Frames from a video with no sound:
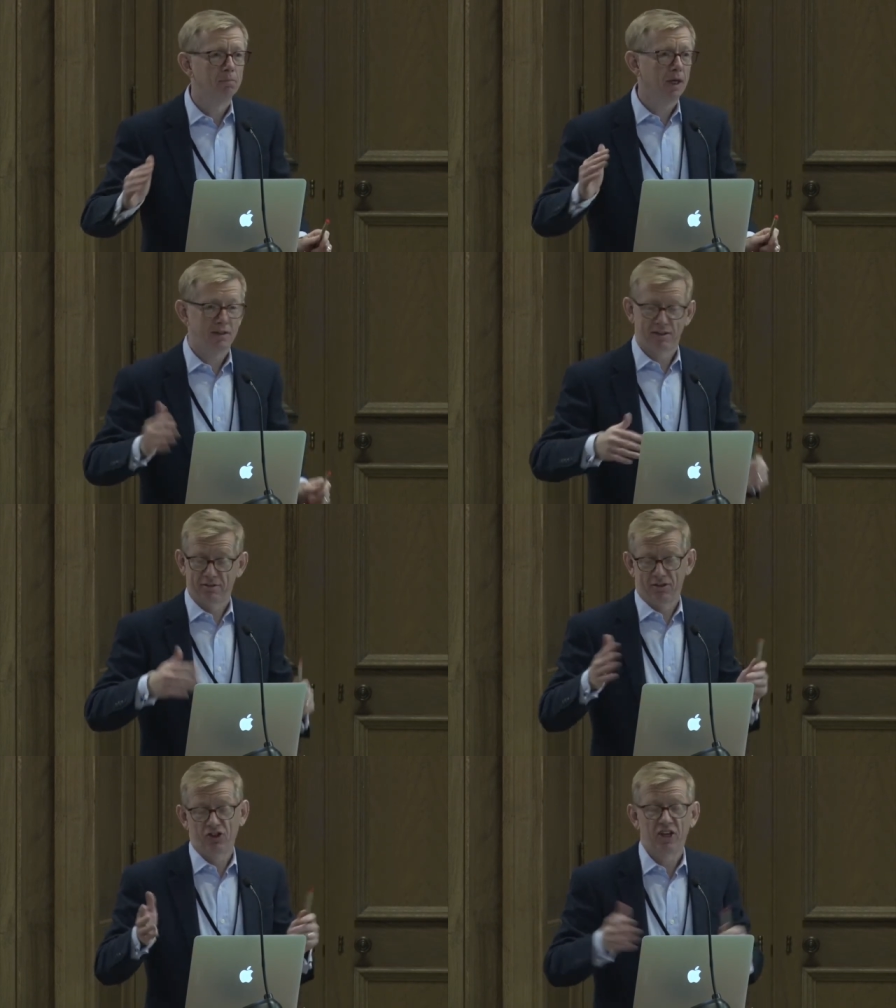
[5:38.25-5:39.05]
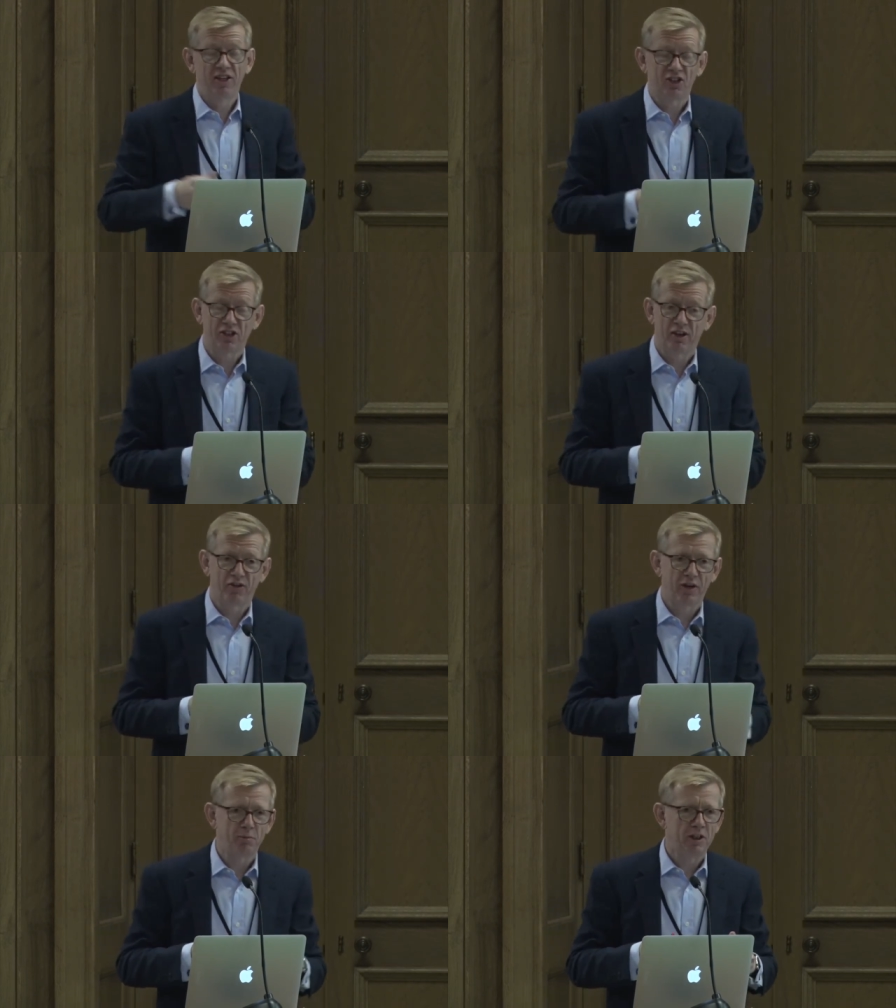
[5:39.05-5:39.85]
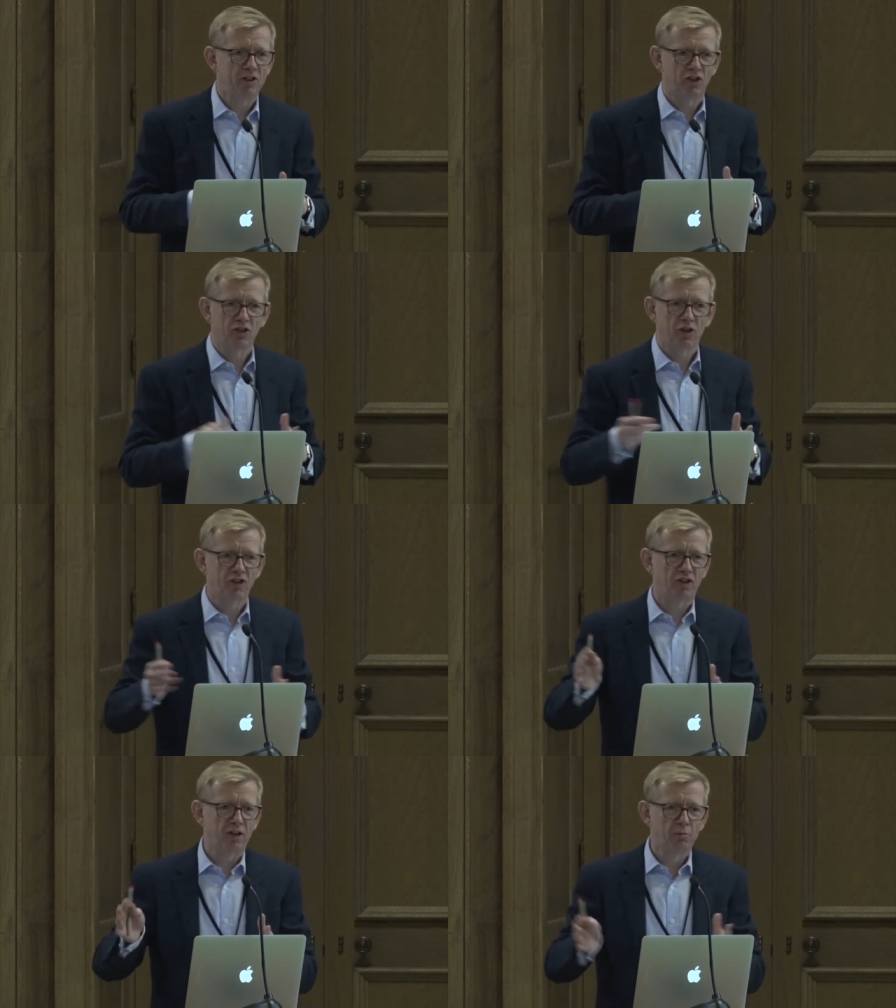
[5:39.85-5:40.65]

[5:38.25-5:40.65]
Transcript: but seriously, if anybody is interested